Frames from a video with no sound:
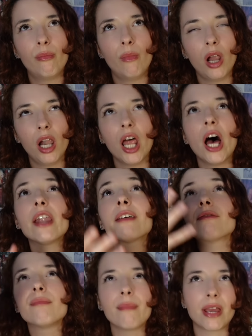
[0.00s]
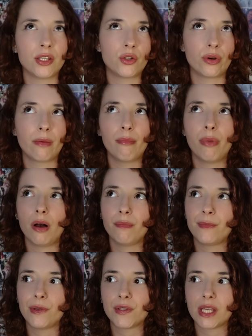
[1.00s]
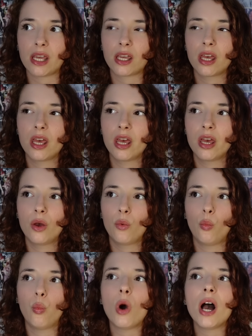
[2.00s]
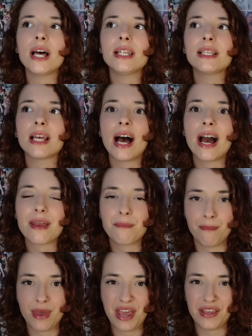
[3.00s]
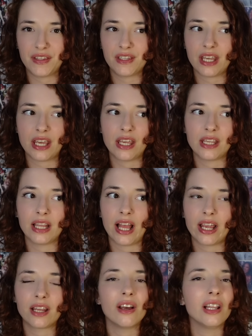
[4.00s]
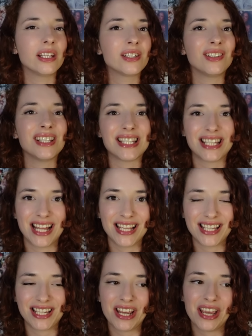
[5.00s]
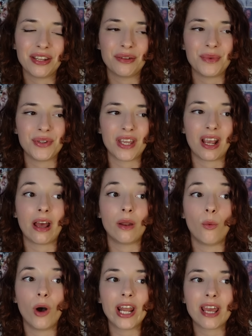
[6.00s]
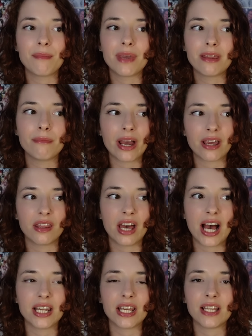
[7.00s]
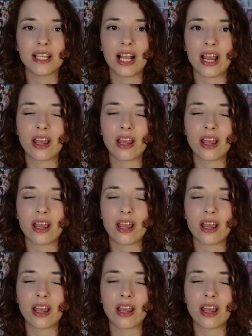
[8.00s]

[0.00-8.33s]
a lot of mainstream pop music, what I miss is a little density in the music. And what I mean by that is